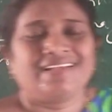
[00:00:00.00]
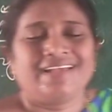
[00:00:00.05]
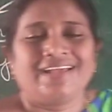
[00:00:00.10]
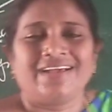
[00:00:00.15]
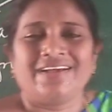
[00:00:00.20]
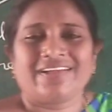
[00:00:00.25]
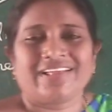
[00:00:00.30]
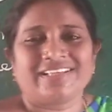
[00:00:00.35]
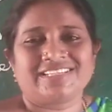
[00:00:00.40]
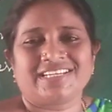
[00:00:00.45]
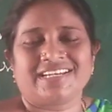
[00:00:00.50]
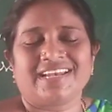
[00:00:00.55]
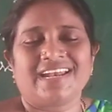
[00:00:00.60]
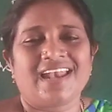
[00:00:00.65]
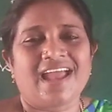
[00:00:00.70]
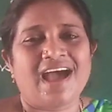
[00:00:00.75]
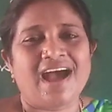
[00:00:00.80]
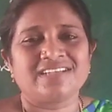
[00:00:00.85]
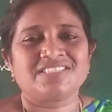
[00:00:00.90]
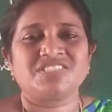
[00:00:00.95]
Okay children,
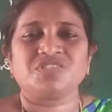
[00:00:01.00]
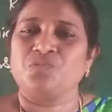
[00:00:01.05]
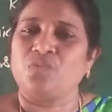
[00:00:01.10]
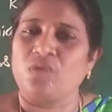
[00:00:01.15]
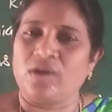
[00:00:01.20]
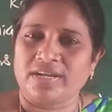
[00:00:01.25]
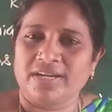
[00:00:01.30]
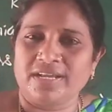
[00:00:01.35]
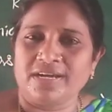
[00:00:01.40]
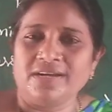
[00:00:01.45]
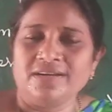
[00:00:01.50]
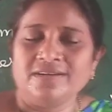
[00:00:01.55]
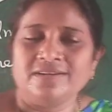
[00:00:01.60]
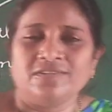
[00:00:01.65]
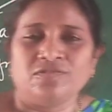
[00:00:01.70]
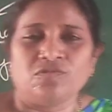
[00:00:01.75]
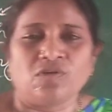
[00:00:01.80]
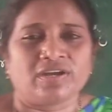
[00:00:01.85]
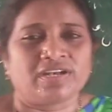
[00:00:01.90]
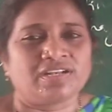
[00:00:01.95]
last water.
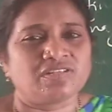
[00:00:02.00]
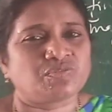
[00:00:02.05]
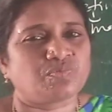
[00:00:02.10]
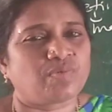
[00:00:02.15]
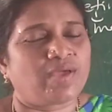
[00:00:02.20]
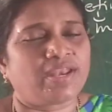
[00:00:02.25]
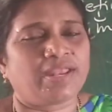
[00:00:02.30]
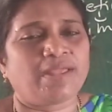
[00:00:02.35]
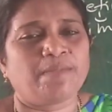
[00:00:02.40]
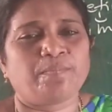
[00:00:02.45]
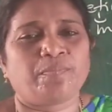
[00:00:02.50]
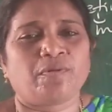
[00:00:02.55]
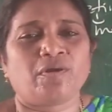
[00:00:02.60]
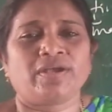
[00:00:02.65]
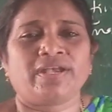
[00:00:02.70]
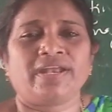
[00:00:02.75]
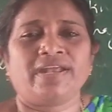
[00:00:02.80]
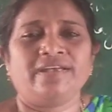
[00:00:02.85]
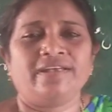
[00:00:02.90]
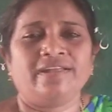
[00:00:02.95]
Water is very
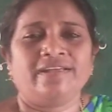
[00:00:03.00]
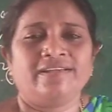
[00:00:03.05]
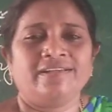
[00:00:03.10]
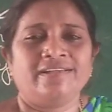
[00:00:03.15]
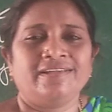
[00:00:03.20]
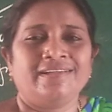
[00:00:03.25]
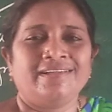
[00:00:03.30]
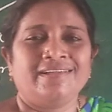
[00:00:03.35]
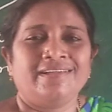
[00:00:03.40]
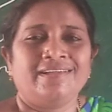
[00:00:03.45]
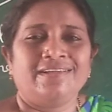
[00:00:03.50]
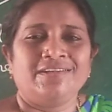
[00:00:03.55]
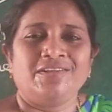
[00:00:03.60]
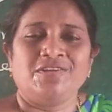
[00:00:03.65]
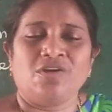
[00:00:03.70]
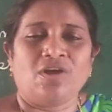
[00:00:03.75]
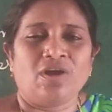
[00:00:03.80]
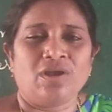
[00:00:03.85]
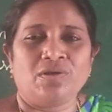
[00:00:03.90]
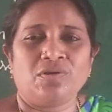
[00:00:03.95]
important. You
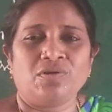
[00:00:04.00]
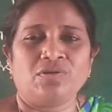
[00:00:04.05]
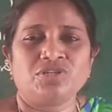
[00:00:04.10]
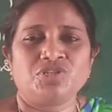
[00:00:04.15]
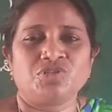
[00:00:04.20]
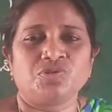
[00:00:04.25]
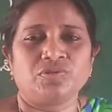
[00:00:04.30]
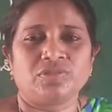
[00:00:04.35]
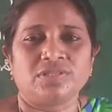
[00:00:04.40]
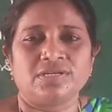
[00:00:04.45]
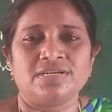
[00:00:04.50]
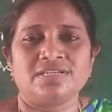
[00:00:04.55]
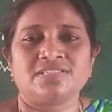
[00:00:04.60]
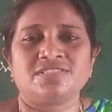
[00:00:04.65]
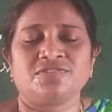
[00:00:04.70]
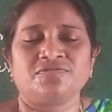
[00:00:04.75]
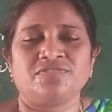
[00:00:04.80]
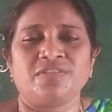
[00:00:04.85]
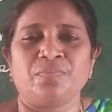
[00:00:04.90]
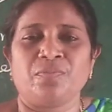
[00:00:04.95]
all know 2/3
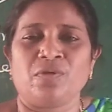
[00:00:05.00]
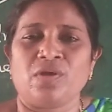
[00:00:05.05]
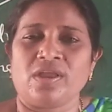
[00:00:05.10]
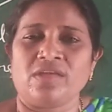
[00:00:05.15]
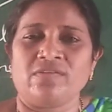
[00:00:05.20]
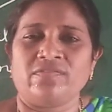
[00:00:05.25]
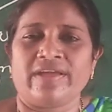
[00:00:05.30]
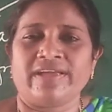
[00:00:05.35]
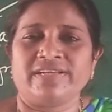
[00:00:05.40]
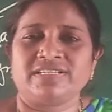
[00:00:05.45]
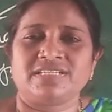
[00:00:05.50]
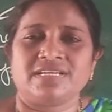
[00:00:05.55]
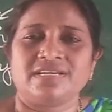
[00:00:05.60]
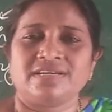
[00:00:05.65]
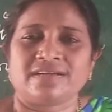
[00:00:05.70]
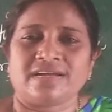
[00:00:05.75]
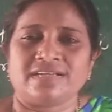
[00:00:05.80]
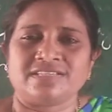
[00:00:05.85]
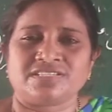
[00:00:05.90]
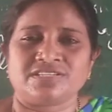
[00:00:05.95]
of the body weight
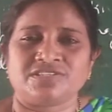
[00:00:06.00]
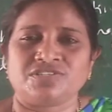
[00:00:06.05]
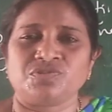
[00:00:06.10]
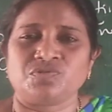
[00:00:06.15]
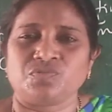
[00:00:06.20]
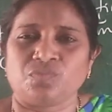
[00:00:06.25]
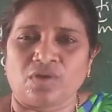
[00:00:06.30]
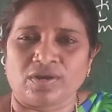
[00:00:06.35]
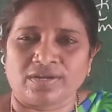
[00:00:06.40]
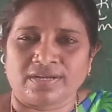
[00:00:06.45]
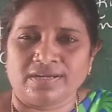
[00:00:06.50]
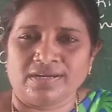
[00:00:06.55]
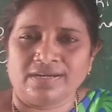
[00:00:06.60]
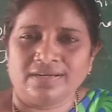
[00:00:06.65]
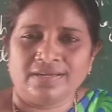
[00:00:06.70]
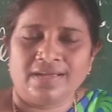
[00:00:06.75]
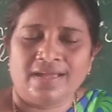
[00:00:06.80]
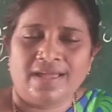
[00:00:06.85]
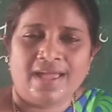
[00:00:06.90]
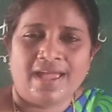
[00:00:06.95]
constitute water,
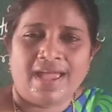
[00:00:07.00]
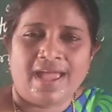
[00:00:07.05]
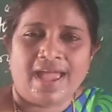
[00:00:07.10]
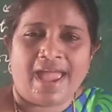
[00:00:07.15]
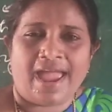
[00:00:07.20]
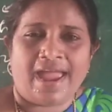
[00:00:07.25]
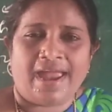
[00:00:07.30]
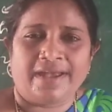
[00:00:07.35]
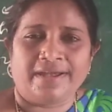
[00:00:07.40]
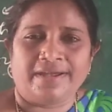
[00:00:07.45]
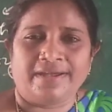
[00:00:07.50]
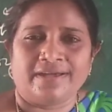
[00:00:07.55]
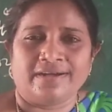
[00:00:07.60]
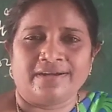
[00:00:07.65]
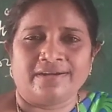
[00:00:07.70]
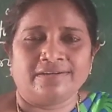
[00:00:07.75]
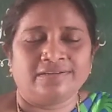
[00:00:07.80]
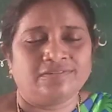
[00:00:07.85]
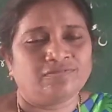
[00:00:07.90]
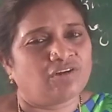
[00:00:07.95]
and
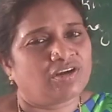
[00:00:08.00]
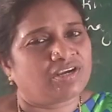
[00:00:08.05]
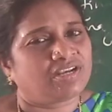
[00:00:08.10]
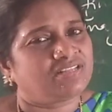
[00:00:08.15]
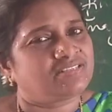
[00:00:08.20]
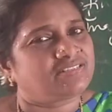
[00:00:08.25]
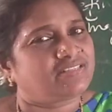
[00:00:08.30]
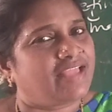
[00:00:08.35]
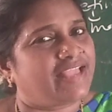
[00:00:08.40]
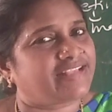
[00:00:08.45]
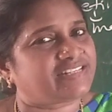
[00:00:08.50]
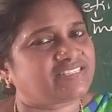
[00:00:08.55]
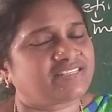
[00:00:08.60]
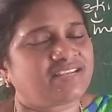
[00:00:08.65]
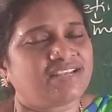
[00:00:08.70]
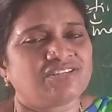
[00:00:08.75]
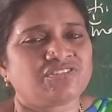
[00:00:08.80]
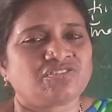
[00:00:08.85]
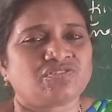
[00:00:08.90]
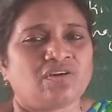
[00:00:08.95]
water is the
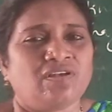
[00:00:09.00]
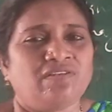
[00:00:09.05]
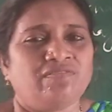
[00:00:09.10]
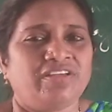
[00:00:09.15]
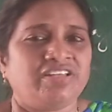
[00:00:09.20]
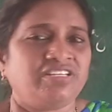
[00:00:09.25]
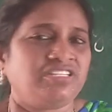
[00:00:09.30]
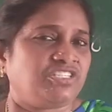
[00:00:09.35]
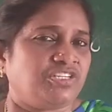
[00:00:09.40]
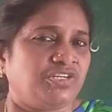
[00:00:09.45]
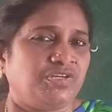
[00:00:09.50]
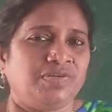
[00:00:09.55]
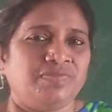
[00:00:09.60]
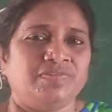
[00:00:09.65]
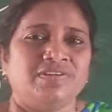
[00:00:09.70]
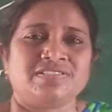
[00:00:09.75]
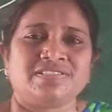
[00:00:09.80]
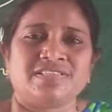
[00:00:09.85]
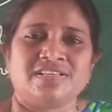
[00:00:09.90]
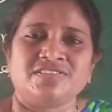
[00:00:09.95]
excellent solvent,
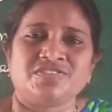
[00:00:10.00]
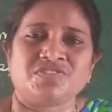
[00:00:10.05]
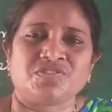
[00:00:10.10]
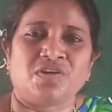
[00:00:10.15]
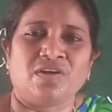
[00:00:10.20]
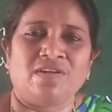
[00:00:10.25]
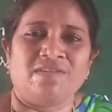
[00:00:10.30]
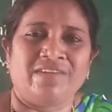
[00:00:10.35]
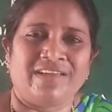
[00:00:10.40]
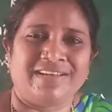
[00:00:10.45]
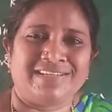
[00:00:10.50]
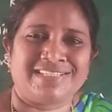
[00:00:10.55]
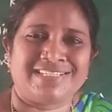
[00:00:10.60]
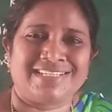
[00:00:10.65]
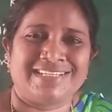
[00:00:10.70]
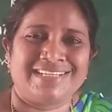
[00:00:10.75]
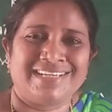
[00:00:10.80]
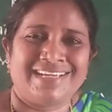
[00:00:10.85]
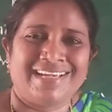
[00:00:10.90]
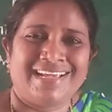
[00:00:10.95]
universal solvent,
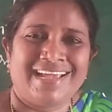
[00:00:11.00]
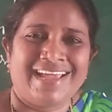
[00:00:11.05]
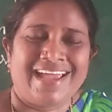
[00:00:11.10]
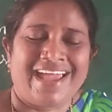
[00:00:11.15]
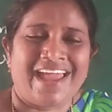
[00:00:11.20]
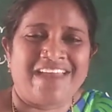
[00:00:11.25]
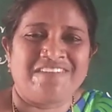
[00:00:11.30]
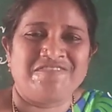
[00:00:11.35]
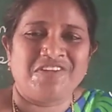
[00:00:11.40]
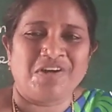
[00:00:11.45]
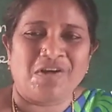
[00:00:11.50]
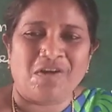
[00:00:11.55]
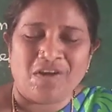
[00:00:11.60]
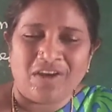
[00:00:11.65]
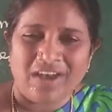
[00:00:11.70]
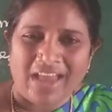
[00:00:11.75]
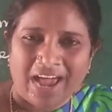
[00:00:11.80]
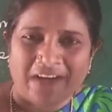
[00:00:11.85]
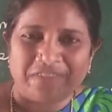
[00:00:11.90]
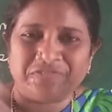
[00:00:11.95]
and we all
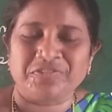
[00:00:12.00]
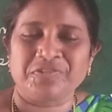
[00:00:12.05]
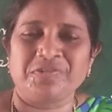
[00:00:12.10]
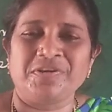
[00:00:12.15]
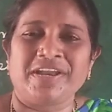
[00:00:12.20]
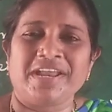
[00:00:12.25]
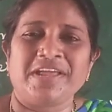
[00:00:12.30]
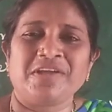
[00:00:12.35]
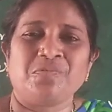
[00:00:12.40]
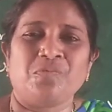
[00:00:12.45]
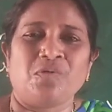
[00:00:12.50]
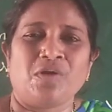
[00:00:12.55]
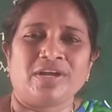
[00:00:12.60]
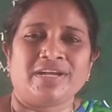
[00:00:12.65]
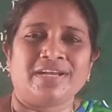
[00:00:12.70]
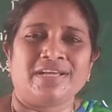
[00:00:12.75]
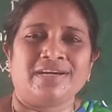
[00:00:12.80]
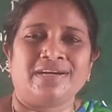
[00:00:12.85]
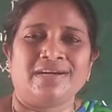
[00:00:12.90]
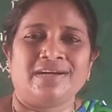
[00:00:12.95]
have to drink
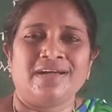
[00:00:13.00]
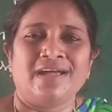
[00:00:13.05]
water.